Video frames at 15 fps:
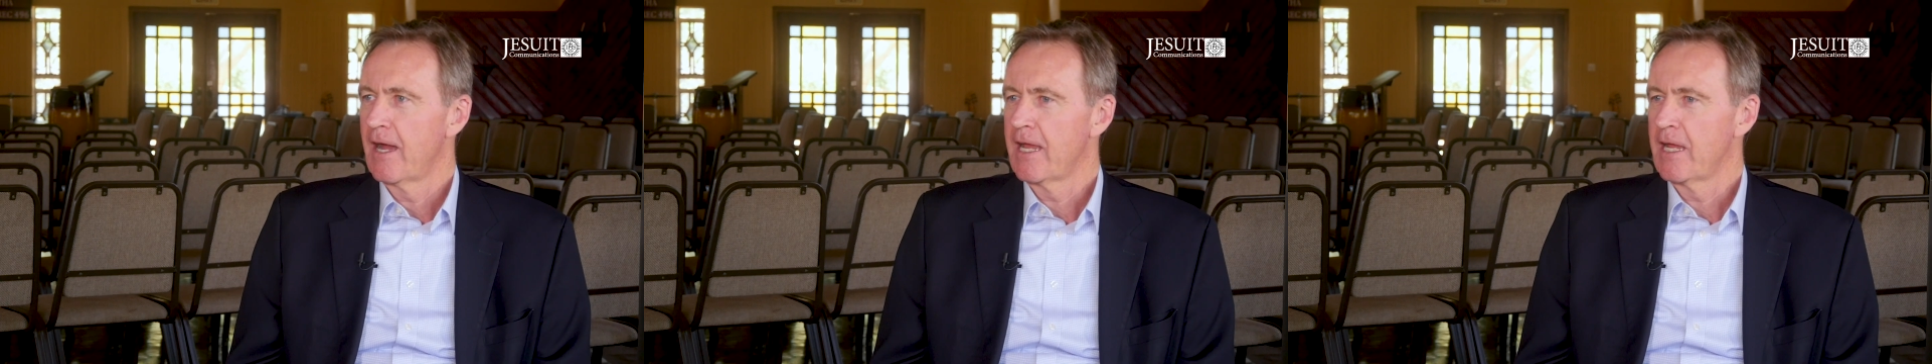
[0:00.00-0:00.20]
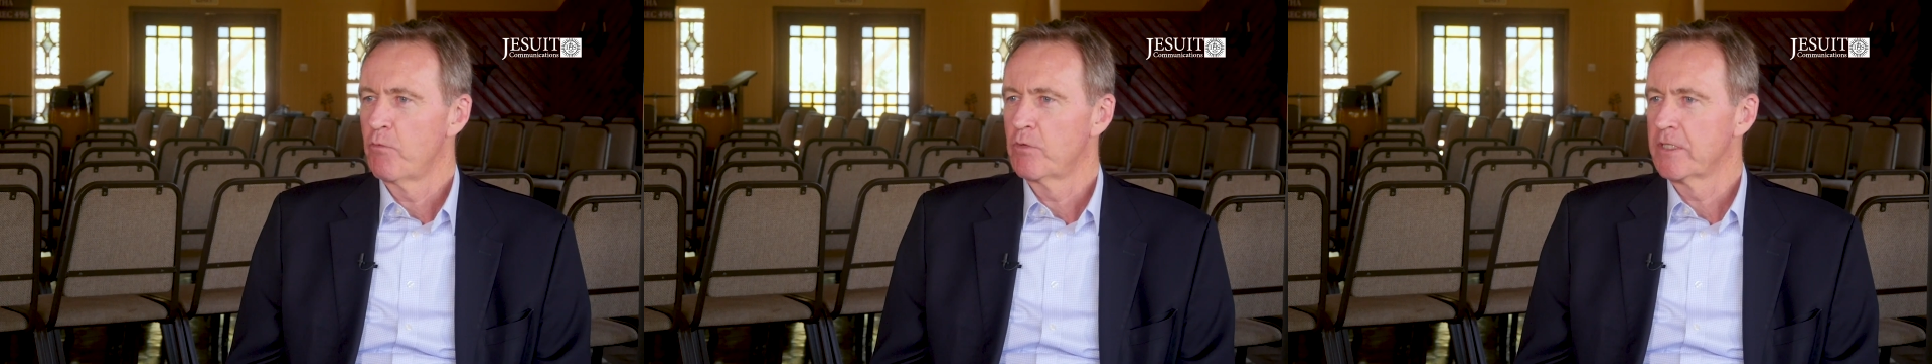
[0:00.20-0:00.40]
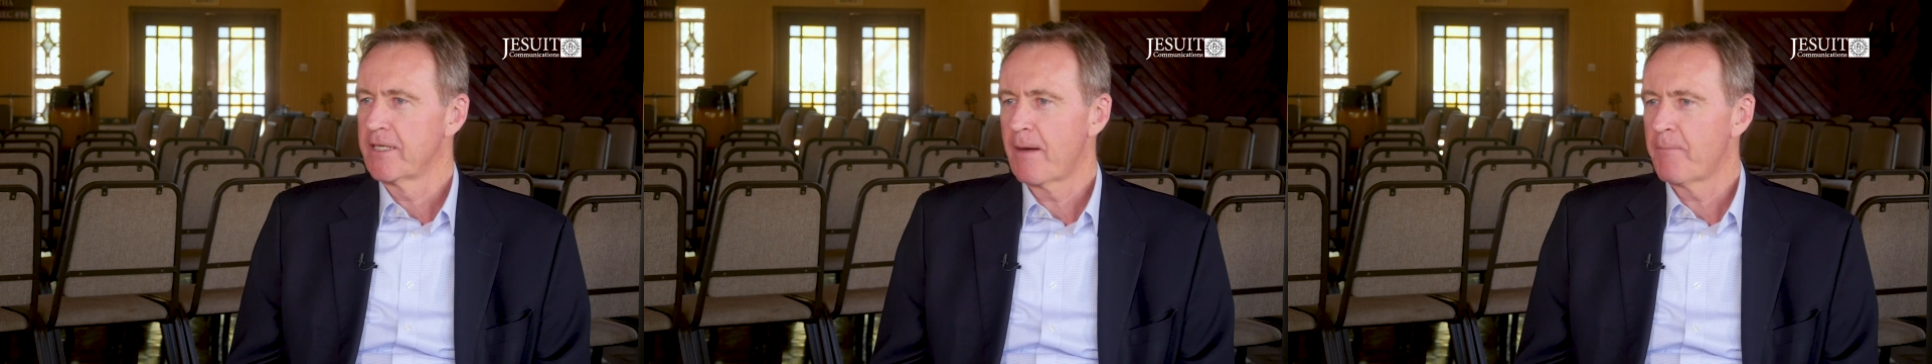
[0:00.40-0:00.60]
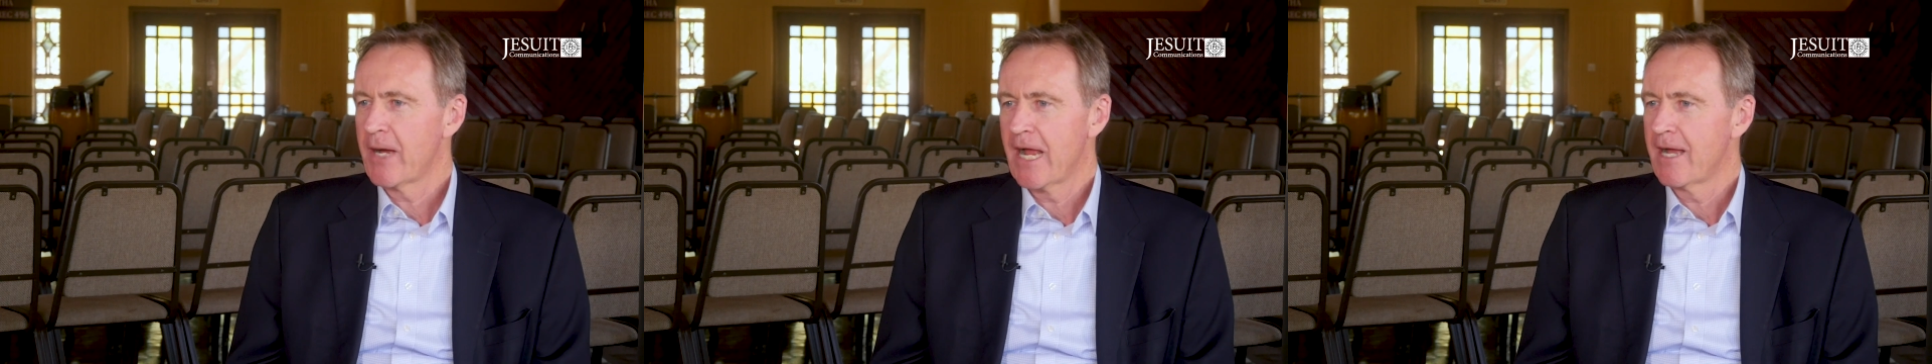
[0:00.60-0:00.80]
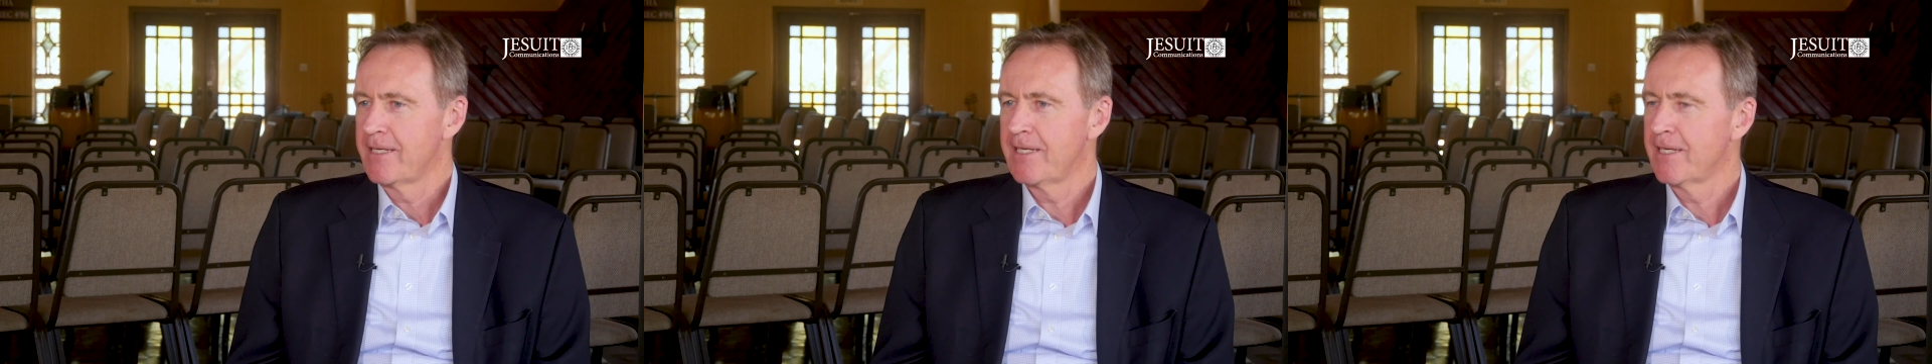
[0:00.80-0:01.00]
it was not
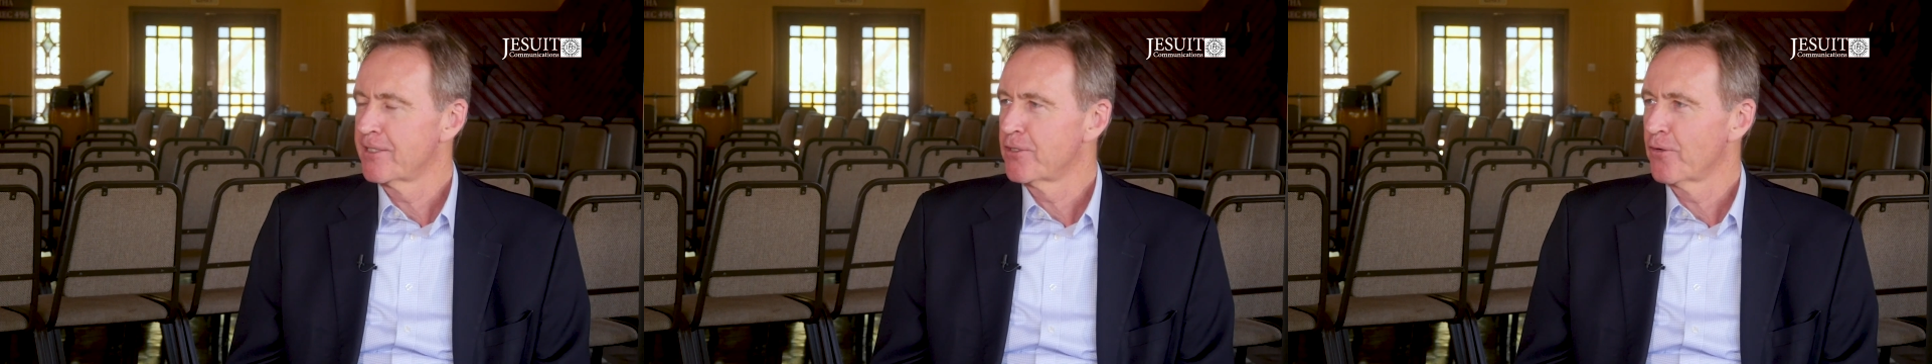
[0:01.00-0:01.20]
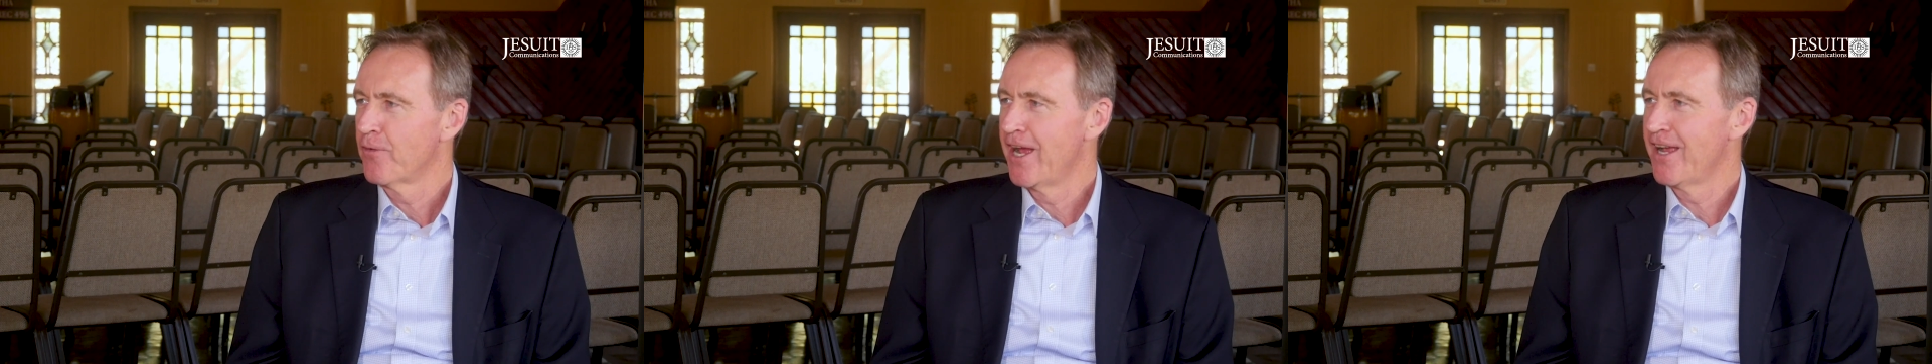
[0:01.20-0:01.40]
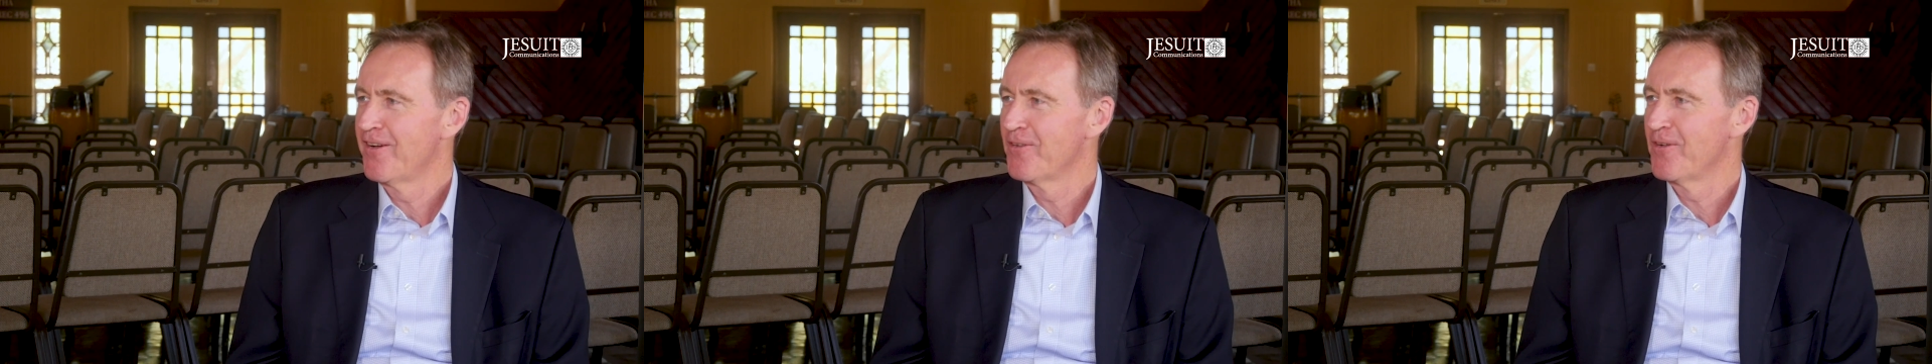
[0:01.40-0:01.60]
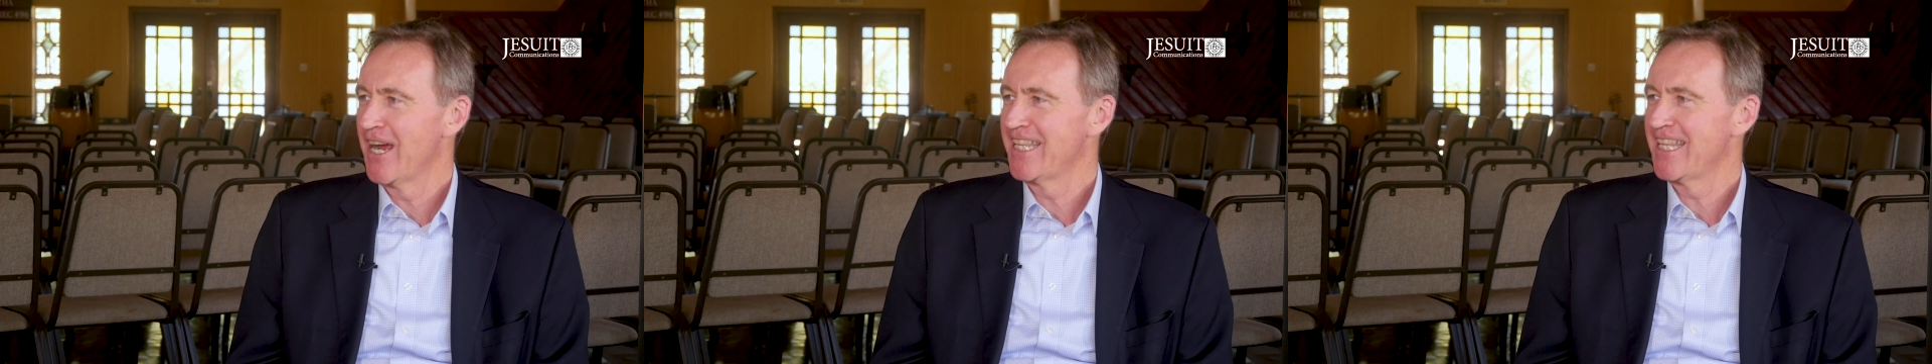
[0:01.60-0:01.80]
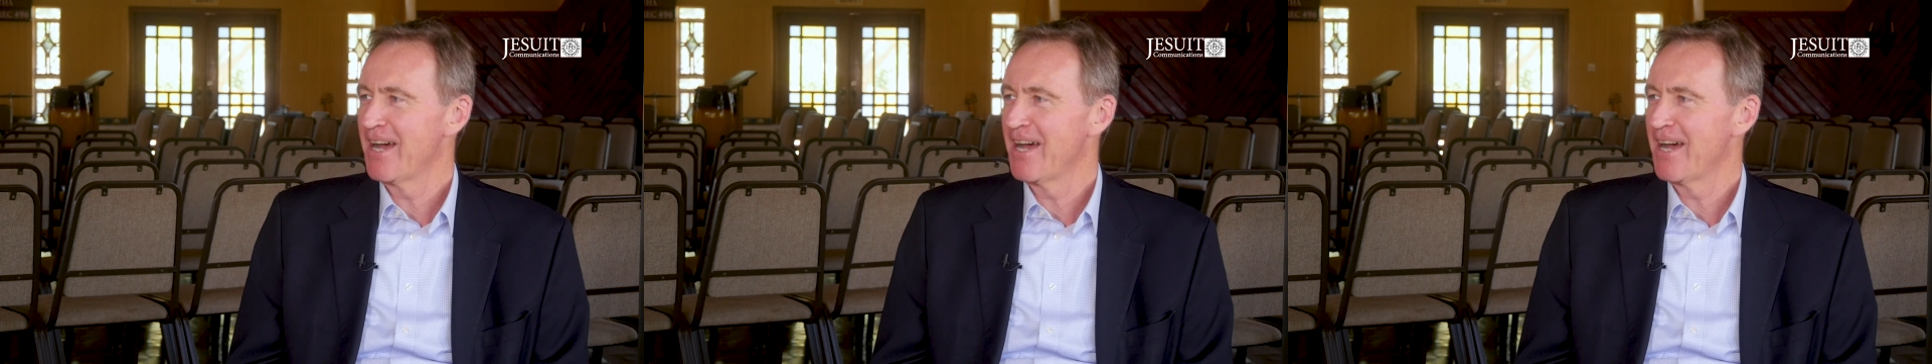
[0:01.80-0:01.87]
my idea to write